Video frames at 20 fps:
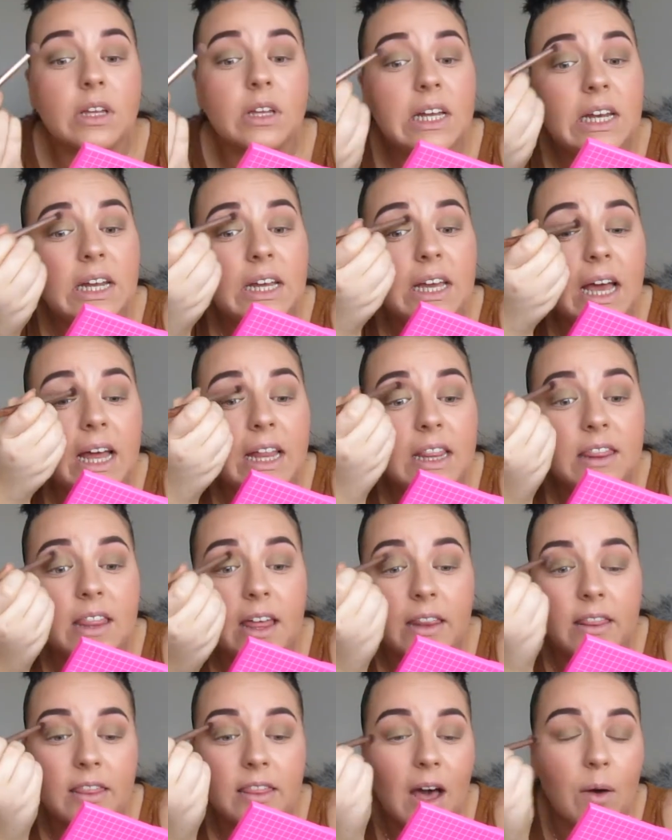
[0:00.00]
And again,
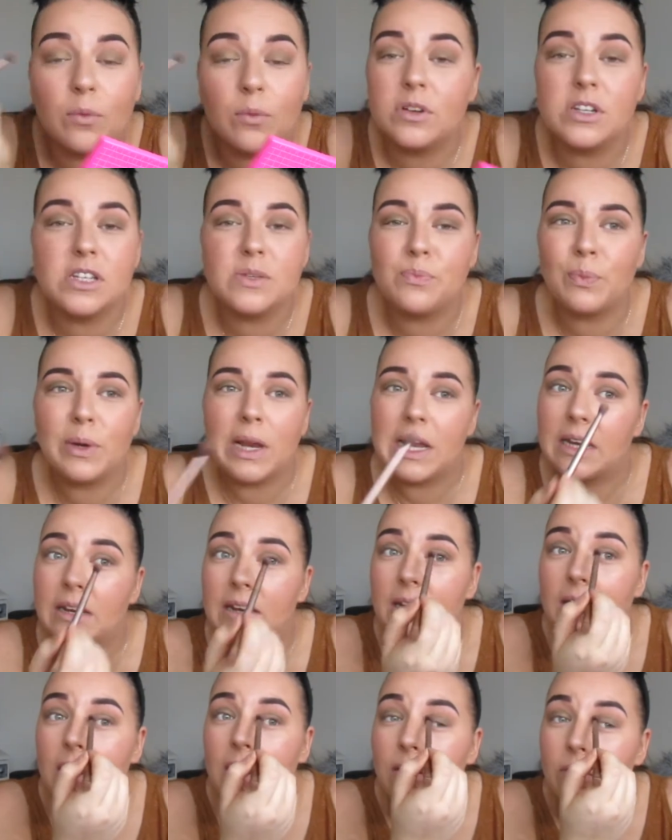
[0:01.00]
that one just
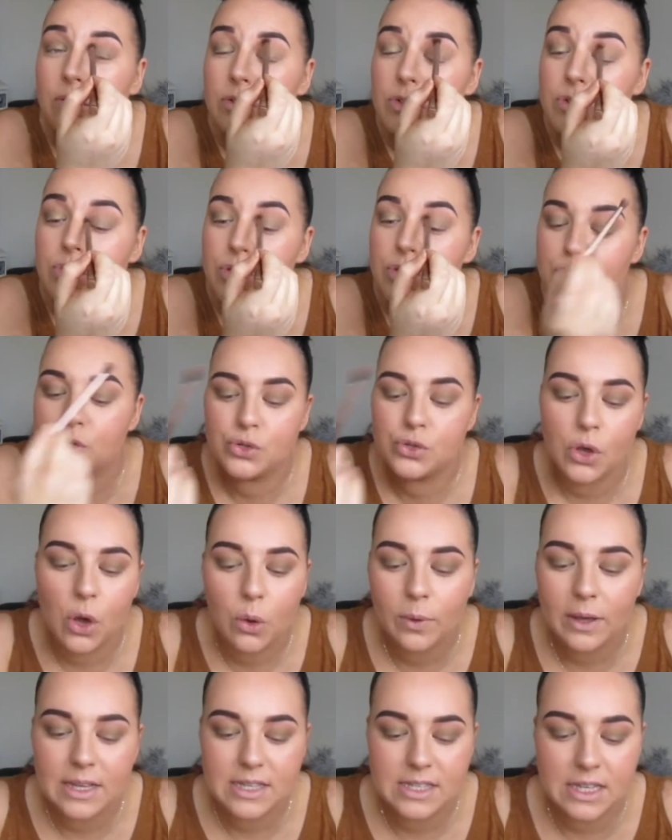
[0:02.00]
blended out
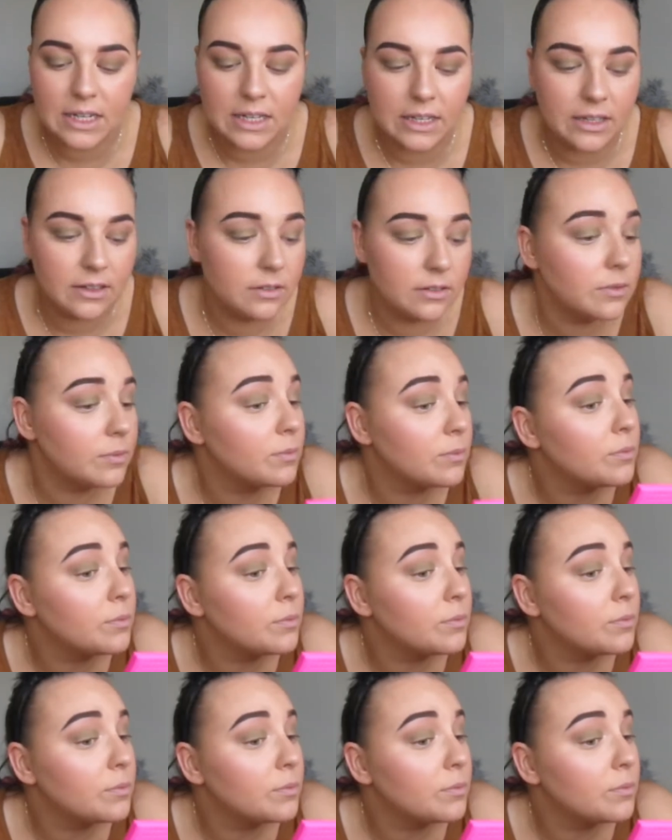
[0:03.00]
so easily.